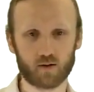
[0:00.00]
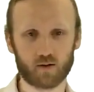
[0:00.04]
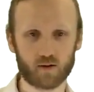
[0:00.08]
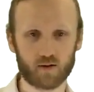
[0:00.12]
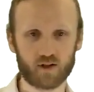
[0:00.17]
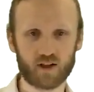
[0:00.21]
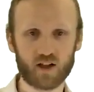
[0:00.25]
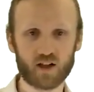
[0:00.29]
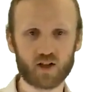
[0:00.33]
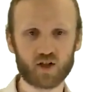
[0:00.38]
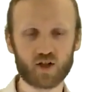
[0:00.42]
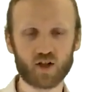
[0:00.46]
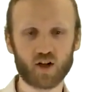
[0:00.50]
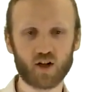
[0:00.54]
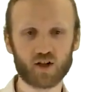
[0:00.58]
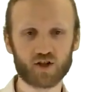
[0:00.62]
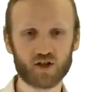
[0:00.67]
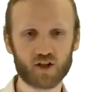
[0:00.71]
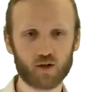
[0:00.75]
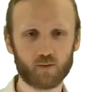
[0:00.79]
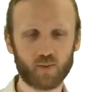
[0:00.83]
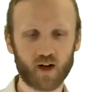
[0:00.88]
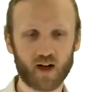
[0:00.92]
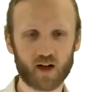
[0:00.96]

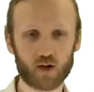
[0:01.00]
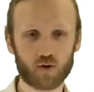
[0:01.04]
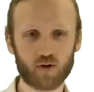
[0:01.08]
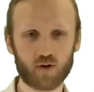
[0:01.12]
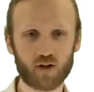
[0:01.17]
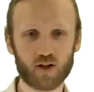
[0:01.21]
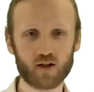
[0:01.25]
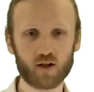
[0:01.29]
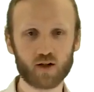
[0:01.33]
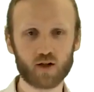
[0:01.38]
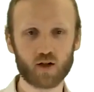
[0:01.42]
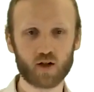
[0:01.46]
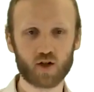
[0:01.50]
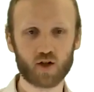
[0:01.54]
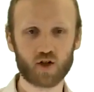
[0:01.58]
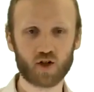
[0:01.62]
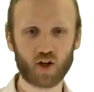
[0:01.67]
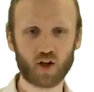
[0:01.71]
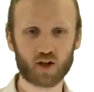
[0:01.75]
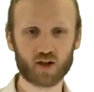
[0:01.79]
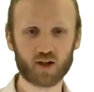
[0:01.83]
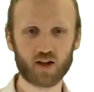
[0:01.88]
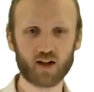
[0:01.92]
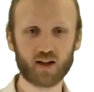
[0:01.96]
discharging the battery and
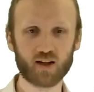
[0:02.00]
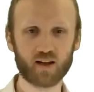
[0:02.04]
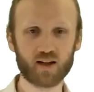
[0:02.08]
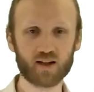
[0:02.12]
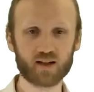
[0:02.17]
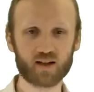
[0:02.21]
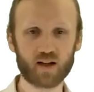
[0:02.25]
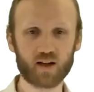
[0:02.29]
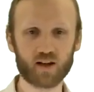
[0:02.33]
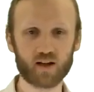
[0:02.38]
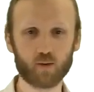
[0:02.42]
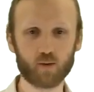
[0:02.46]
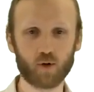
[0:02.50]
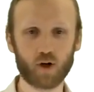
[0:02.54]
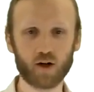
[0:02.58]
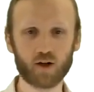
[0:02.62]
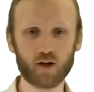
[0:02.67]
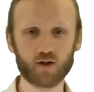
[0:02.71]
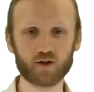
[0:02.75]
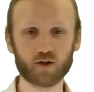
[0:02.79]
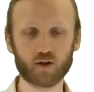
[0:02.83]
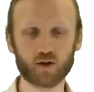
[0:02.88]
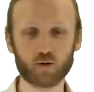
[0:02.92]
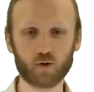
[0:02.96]
shuttling these lithium
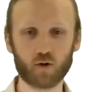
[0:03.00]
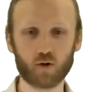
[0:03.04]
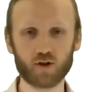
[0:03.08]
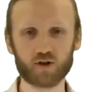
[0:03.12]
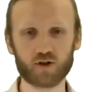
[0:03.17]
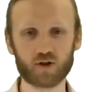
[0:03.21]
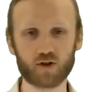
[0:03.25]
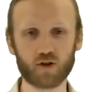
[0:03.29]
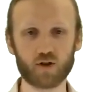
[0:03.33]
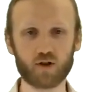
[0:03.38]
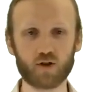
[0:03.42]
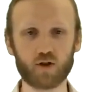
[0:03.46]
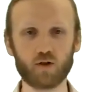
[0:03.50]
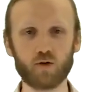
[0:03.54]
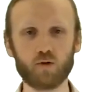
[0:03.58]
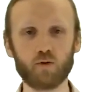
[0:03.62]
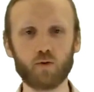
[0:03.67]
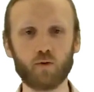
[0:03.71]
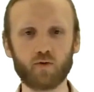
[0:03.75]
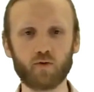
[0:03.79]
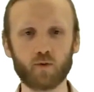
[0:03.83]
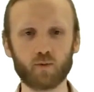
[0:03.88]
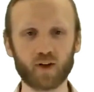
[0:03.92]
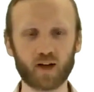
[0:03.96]
ions across
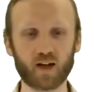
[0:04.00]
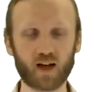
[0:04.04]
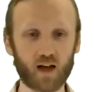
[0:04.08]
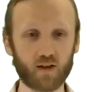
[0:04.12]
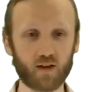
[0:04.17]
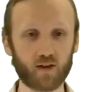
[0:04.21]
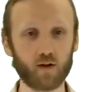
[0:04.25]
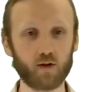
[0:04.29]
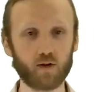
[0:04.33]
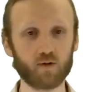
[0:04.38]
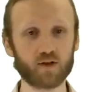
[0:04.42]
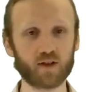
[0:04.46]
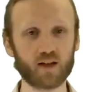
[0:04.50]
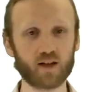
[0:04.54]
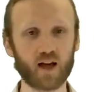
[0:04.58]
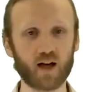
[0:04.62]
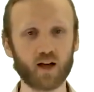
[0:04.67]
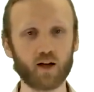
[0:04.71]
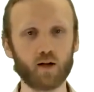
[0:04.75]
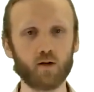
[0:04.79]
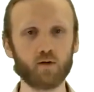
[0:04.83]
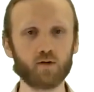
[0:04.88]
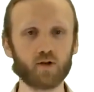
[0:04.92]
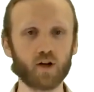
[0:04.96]
from the cathode to the
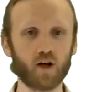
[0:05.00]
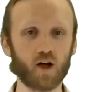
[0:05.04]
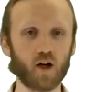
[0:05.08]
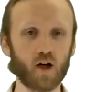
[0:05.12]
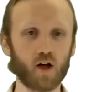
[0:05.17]
anode,